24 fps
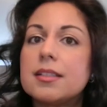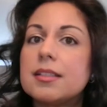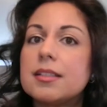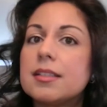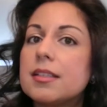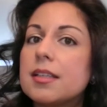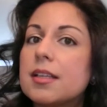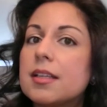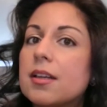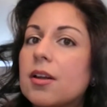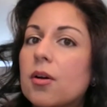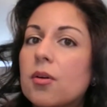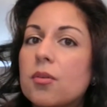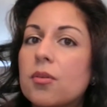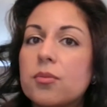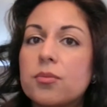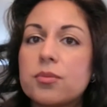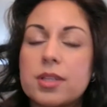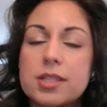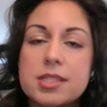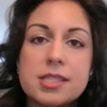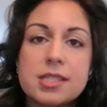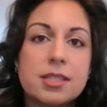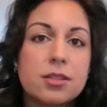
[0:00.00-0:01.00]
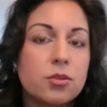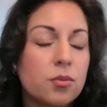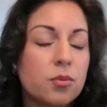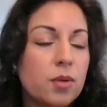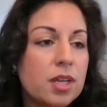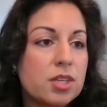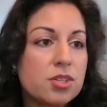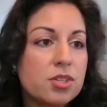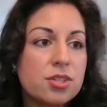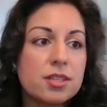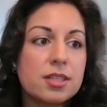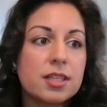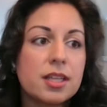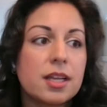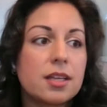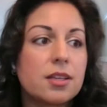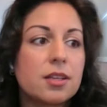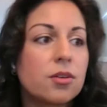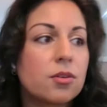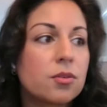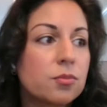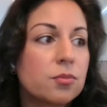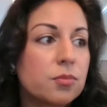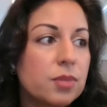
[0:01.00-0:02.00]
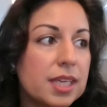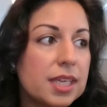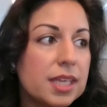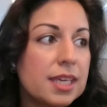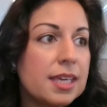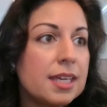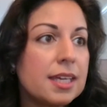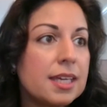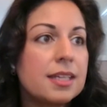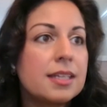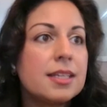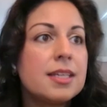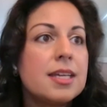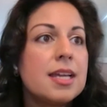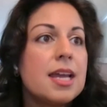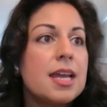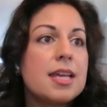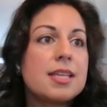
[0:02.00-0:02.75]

the situation that you're in,